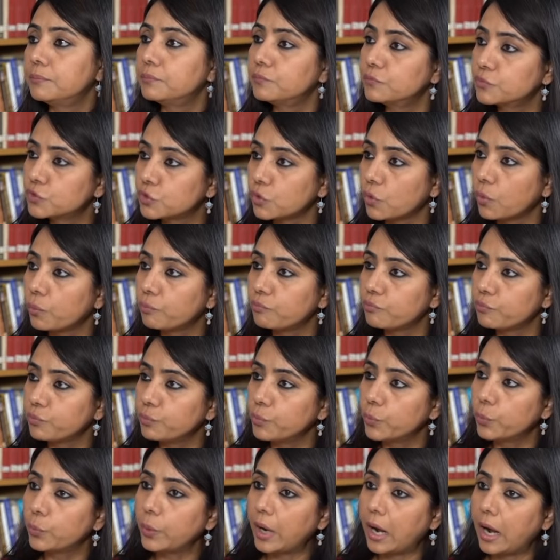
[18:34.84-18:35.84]
So
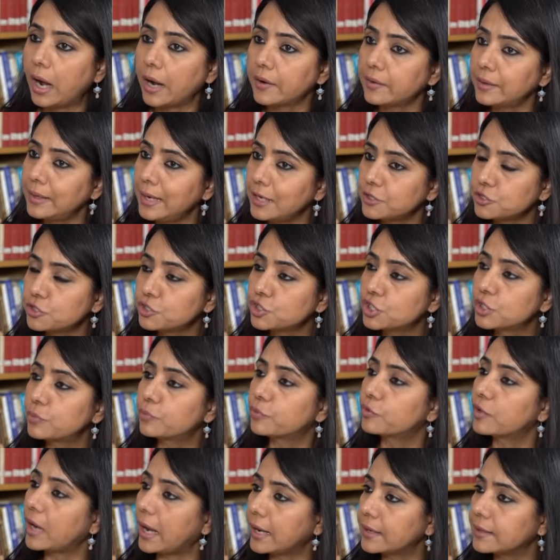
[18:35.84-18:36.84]
our
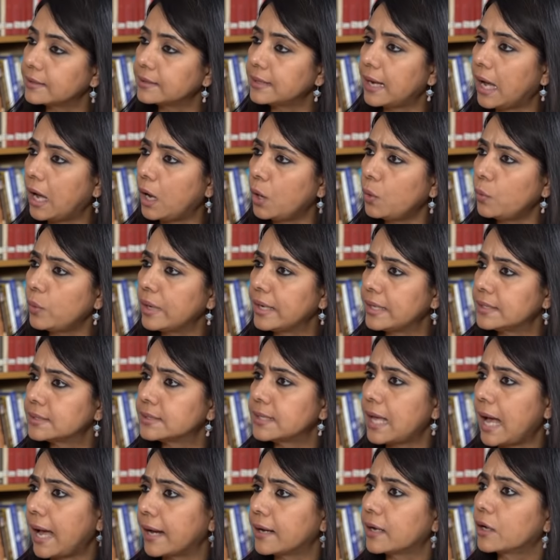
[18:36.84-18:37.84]
relationship right now is
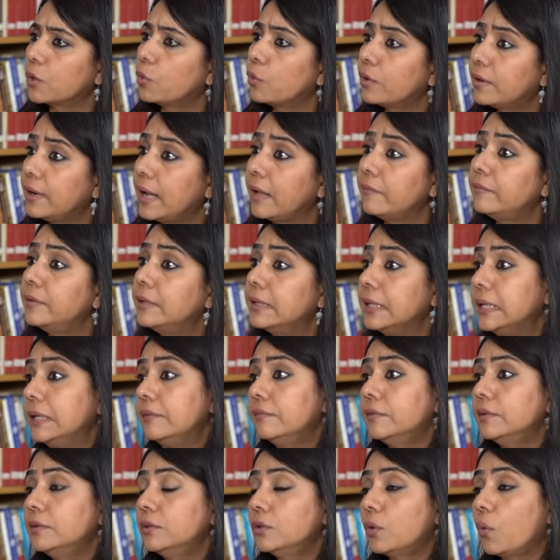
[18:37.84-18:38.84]
at a good level,
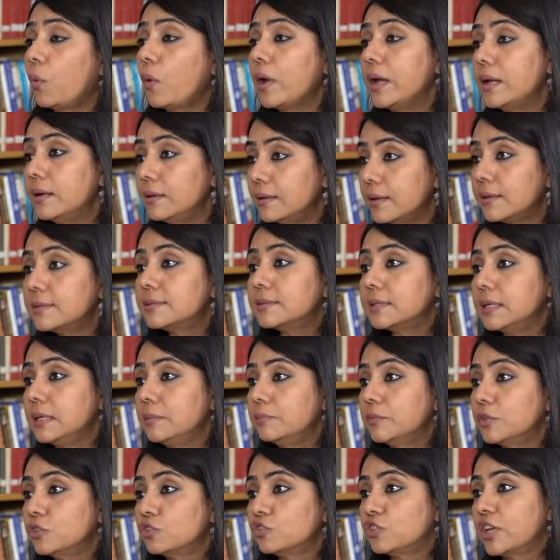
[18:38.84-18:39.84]
even though India's
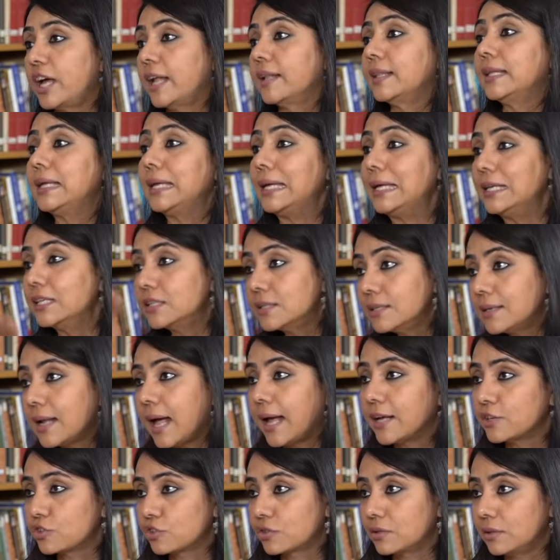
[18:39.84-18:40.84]
image at the
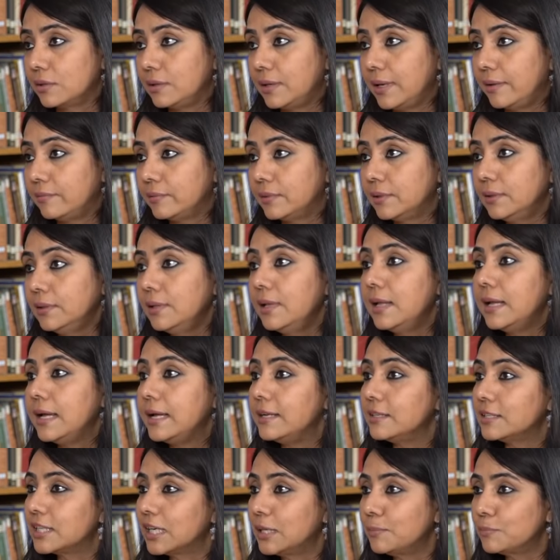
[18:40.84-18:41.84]
international level
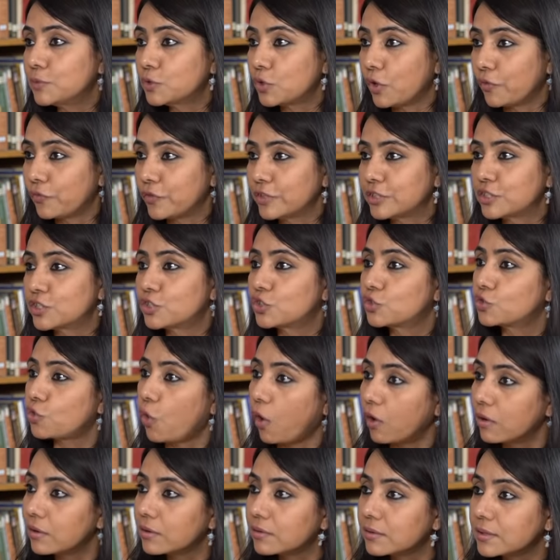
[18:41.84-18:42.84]
in terms of its
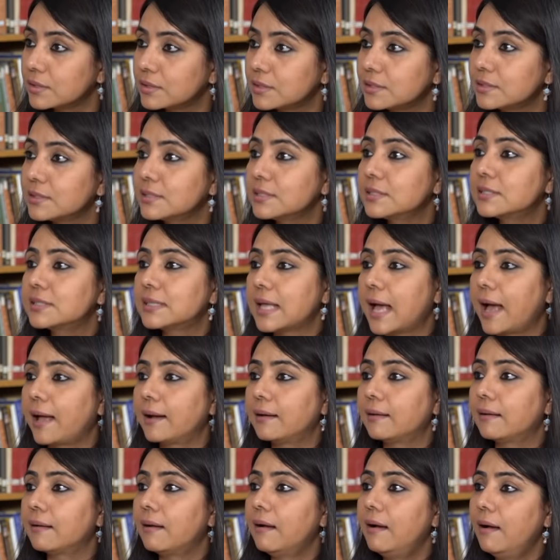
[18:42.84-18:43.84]
tolerance
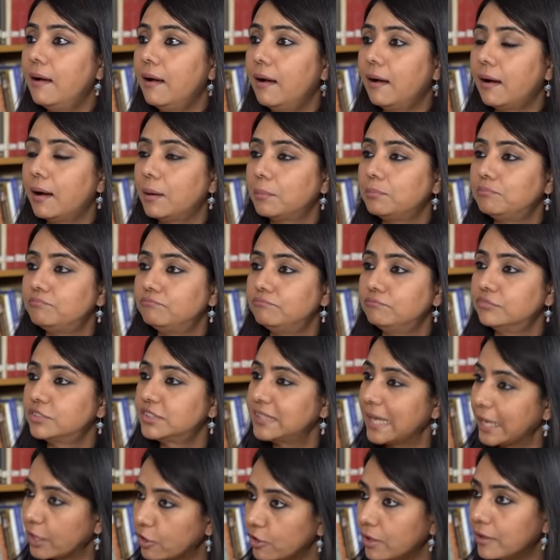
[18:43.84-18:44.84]
and
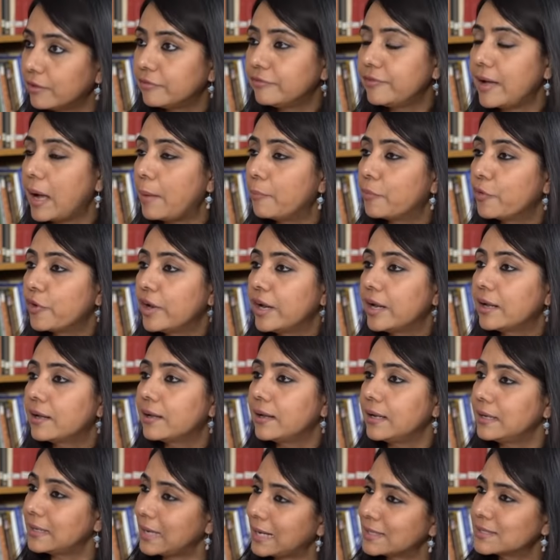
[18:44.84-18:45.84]
secular fabric,
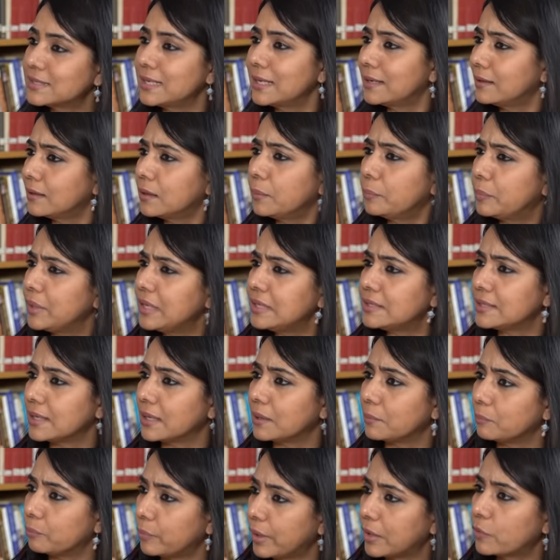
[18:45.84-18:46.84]
it has taken a
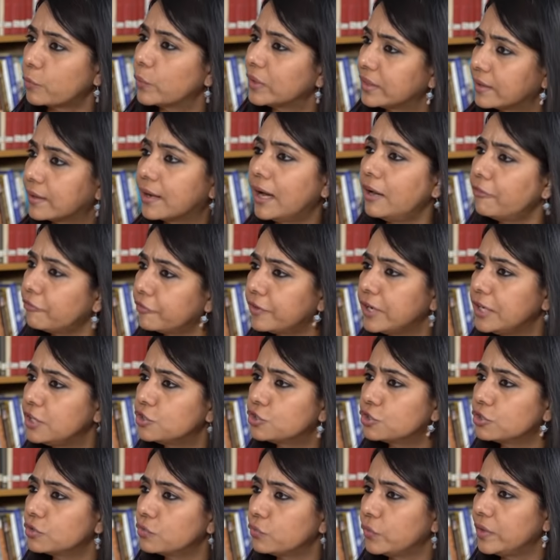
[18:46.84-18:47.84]
beating. But with the Gulf
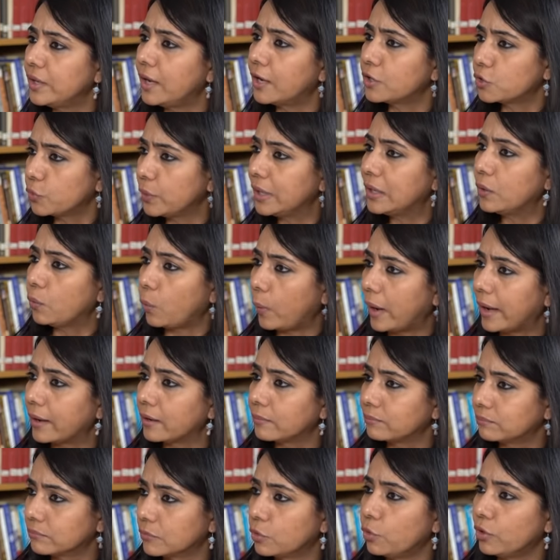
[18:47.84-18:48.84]
region, we are doing
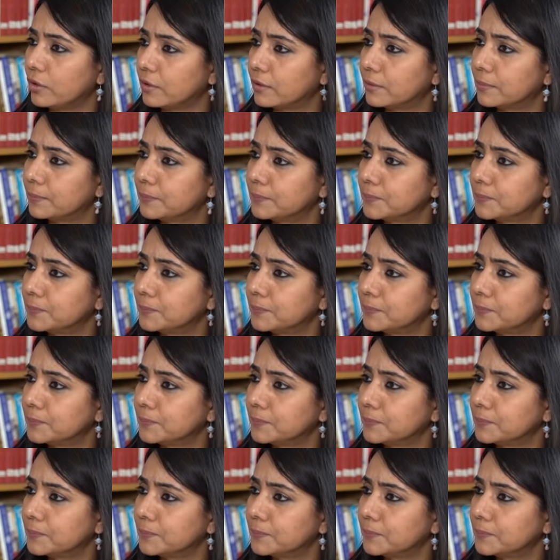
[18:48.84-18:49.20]
good.